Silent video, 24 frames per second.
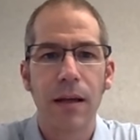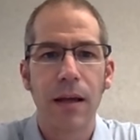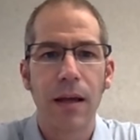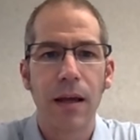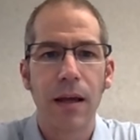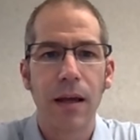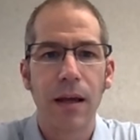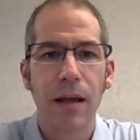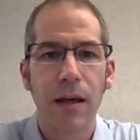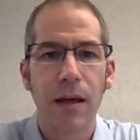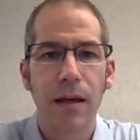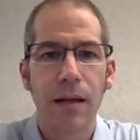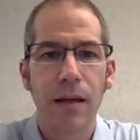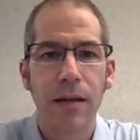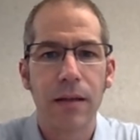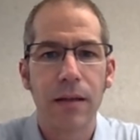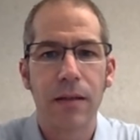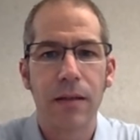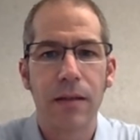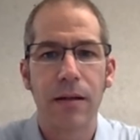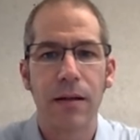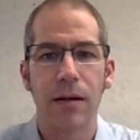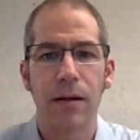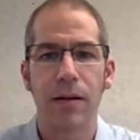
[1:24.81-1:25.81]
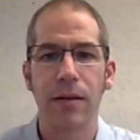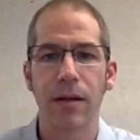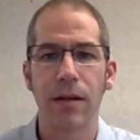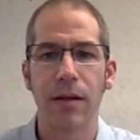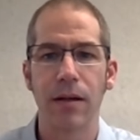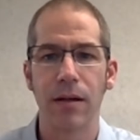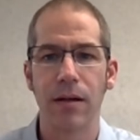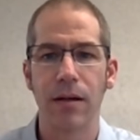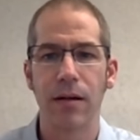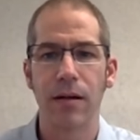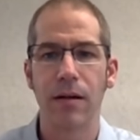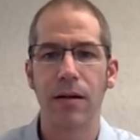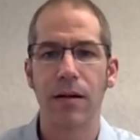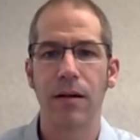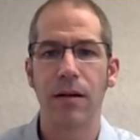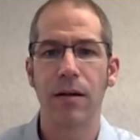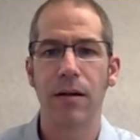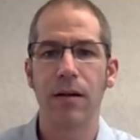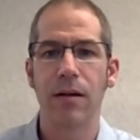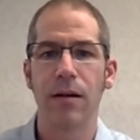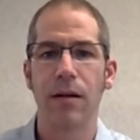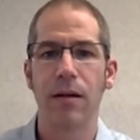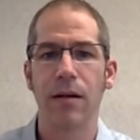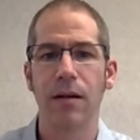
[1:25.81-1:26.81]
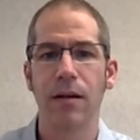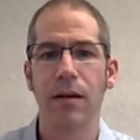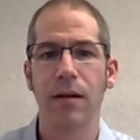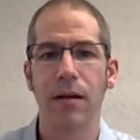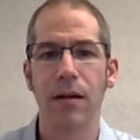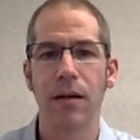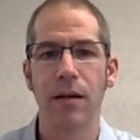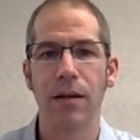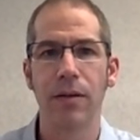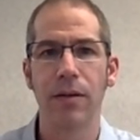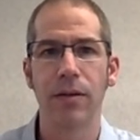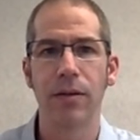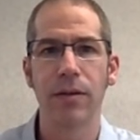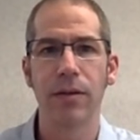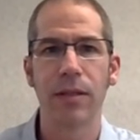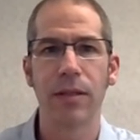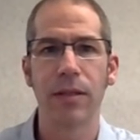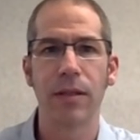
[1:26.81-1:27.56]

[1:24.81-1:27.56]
and are there others